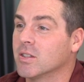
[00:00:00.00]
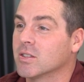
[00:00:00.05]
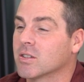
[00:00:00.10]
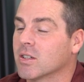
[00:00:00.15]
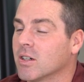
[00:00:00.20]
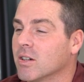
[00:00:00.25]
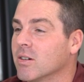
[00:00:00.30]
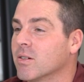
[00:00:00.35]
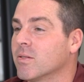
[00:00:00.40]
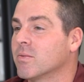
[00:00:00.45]
And
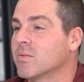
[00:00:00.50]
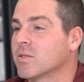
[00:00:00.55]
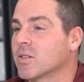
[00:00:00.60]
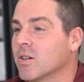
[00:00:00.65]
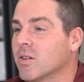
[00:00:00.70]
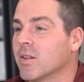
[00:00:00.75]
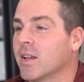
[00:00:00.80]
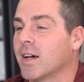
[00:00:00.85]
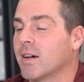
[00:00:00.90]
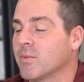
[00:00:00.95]
so
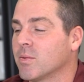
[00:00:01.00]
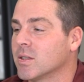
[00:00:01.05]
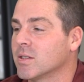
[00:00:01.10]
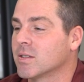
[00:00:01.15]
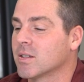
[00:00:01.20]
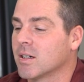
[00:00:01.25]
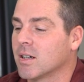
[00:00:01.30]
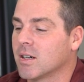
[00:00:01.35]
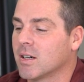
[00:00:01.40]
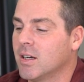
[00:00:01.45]
that
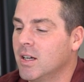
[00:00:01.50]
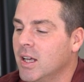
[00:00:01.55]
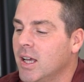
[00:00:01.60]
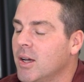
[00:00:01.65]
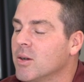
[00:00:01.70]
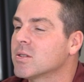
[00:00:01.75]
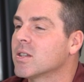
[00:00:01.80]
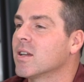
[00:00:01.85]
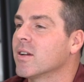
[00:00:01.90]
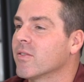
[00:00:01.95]
was
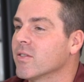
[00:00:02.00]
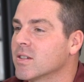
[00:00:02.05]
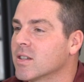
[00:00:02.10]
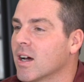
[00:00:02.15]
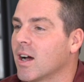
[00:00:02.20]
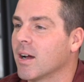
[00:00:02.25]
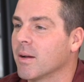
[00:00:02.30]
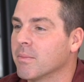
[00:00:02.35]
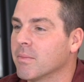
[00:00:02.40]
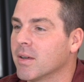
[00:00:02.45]
it was a different
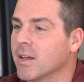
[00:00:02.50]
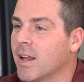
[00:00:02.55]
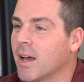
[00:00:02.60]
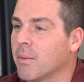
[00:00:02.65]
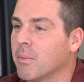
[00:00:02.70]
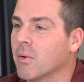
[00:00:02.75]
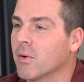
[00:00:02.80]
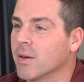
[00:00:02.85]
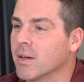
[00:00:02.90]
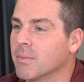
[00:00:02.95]
time in
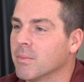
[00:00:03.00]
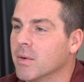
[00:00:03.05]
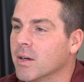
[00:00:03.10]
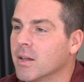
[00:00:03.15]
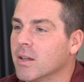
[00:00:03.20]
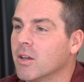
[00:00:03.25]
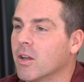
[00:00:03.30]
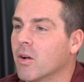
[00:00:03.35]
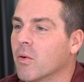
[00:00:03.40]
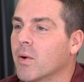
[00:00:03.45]
that point.
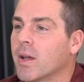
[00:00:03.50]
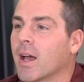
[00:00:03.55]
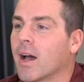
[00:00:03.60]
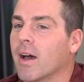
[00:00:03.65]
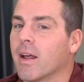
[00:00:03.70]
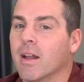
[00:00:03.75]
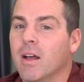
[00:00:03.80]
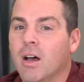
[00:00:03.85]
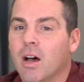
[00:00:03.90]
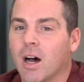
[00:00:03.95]
But we
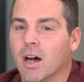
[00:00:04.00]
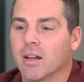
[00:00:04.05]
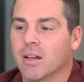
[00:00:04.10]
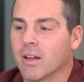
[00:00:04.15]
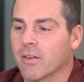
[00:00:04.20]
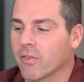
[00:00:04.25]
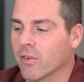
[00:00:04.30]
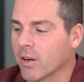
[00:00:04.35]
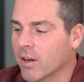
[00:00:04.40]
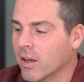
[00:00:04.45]
got a
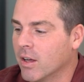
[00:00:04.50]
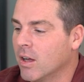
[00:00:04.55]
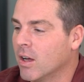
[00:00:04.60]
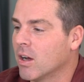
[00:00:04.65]
different